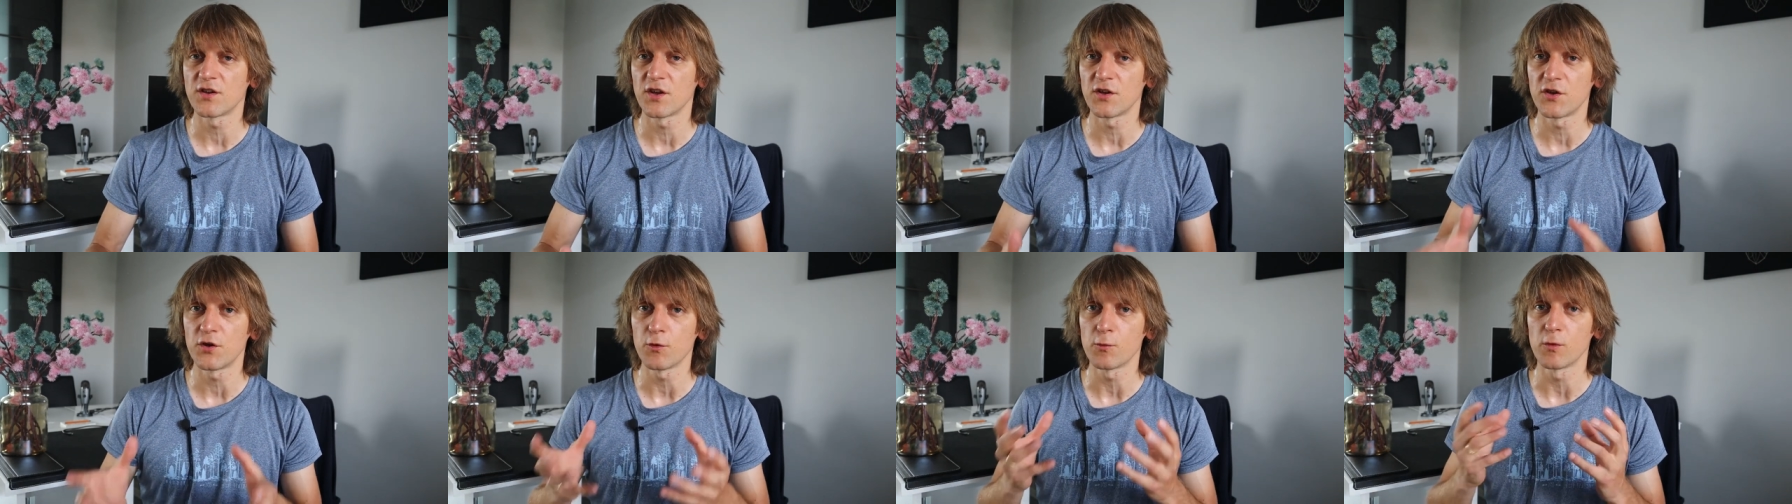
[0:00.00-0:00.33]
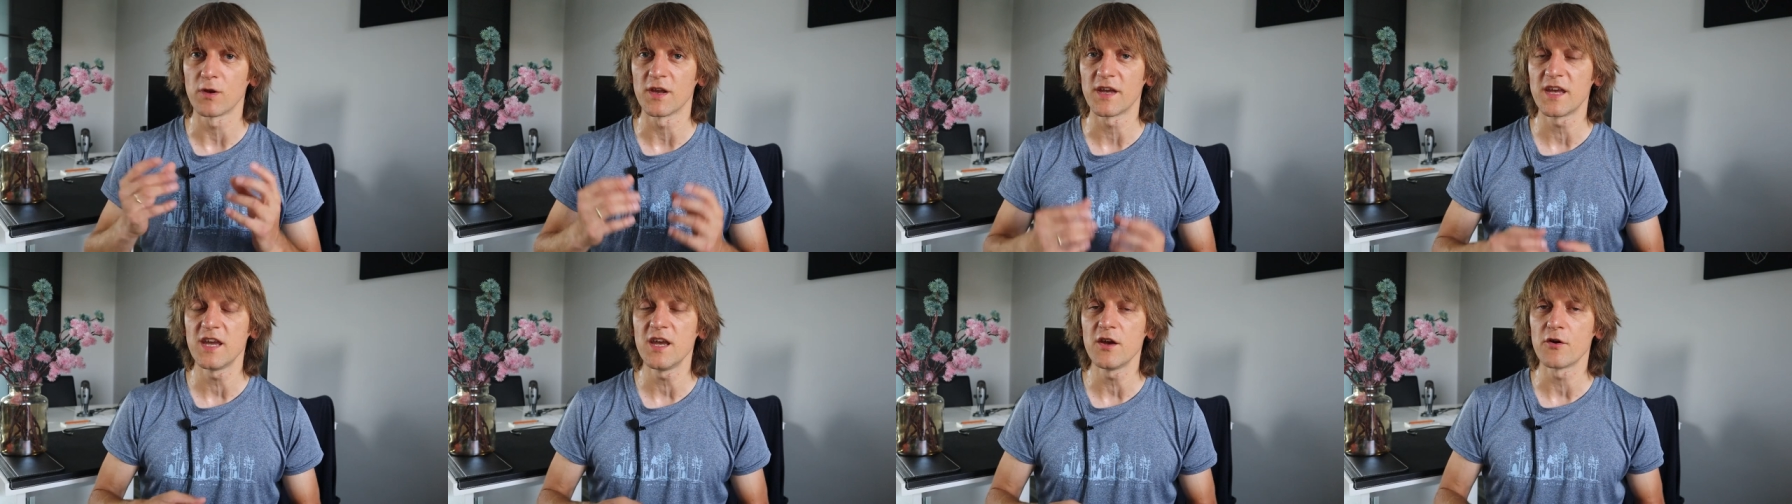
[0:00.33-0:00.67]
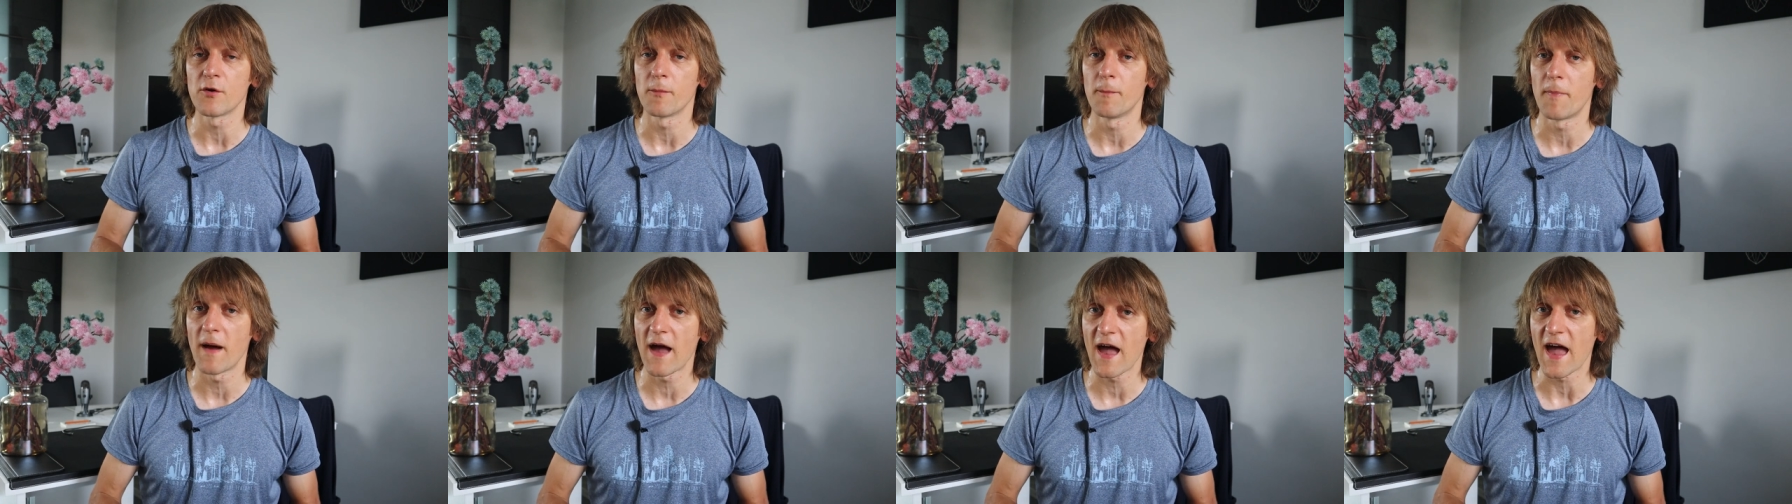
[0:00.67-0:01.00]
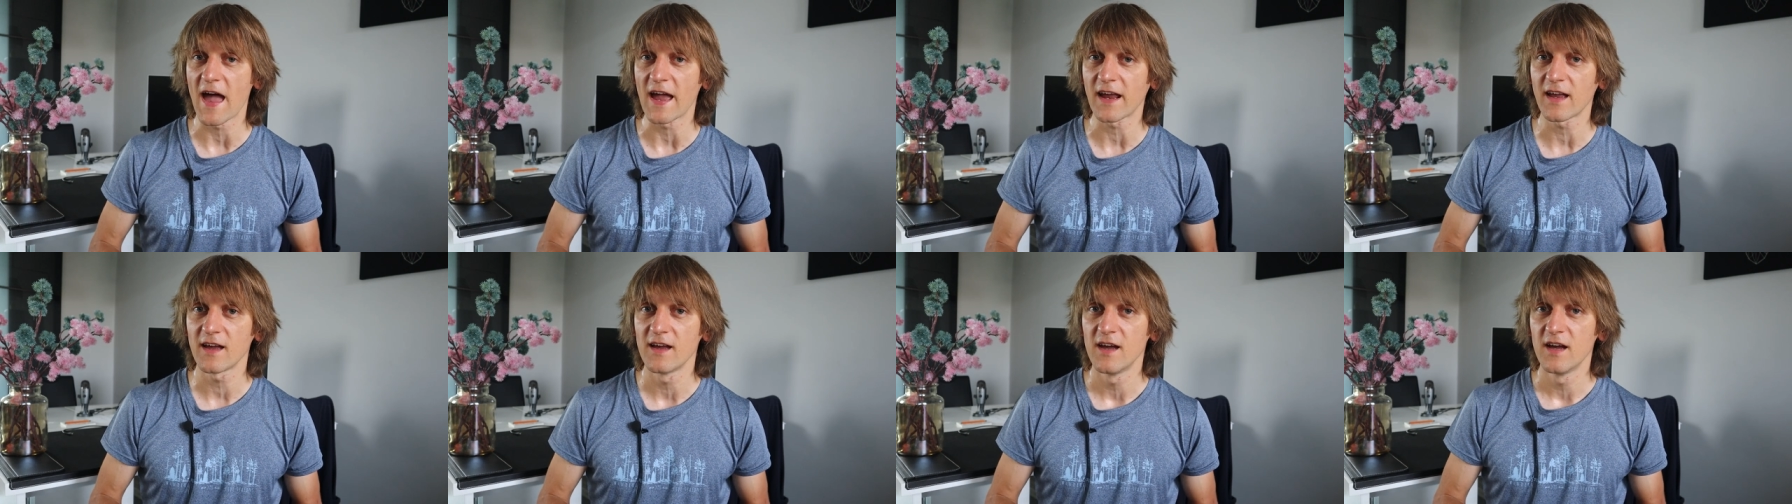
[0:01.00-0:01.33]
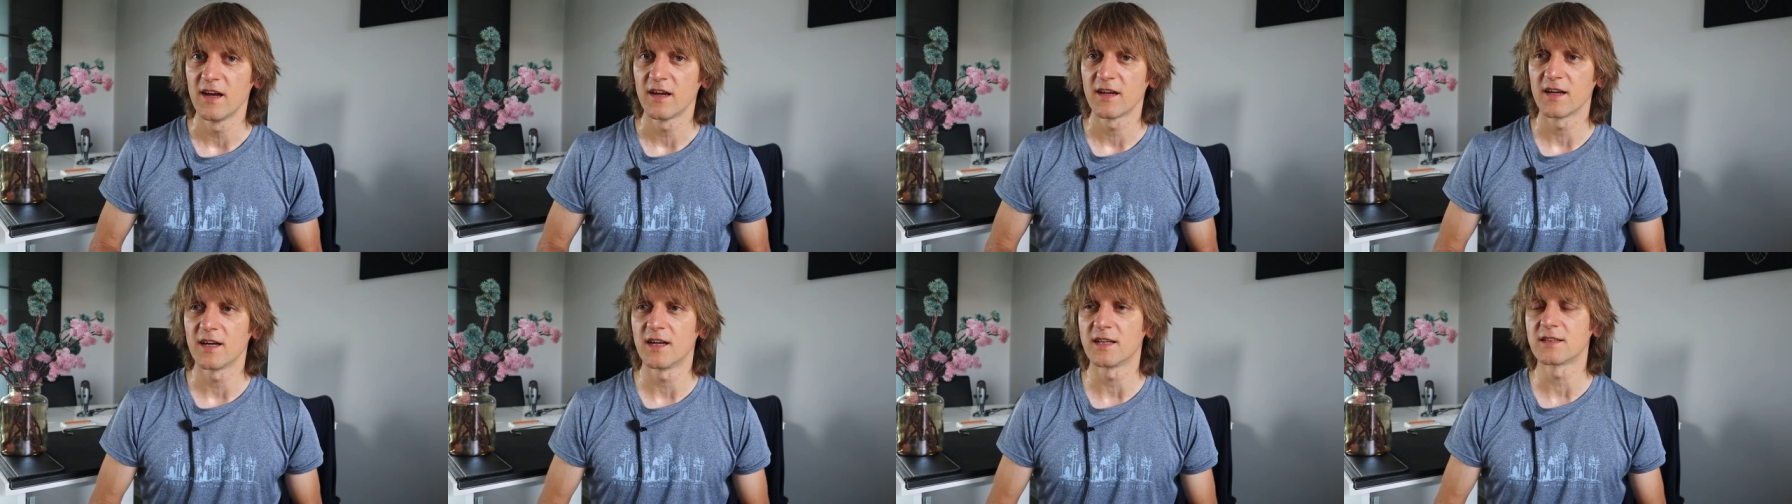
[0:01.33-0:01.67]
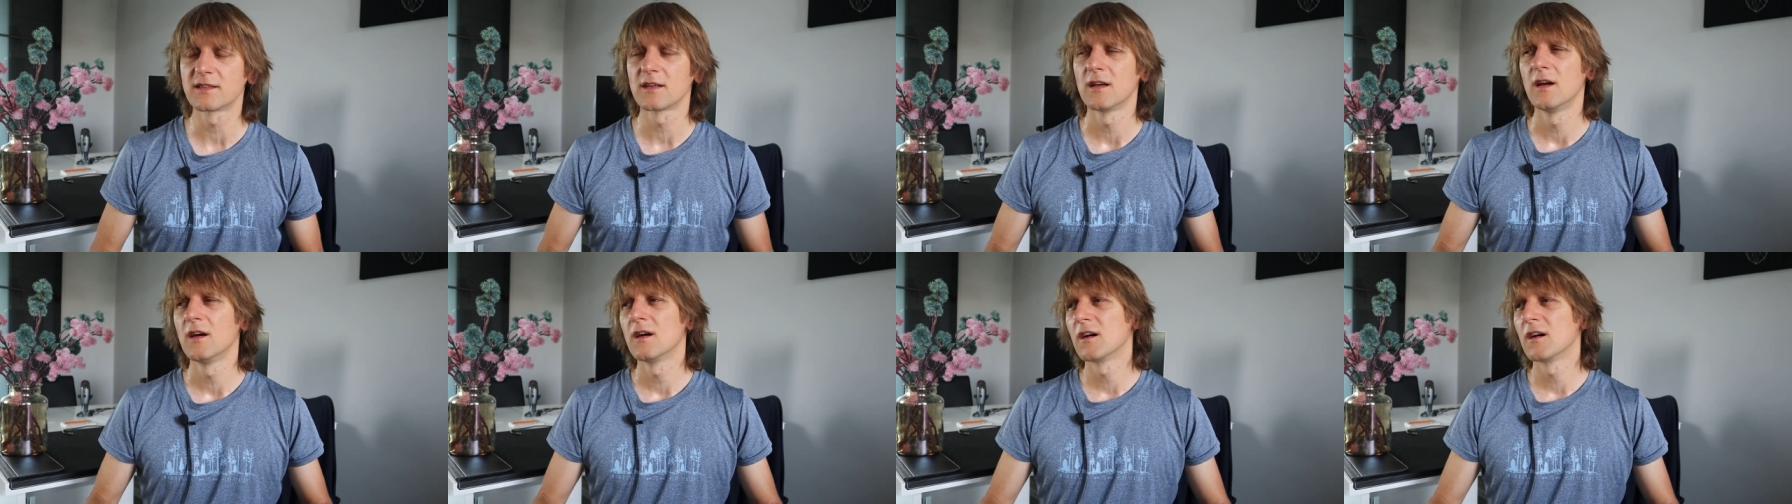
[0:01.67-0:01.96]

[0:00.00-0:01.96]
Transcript: that you will hear back is,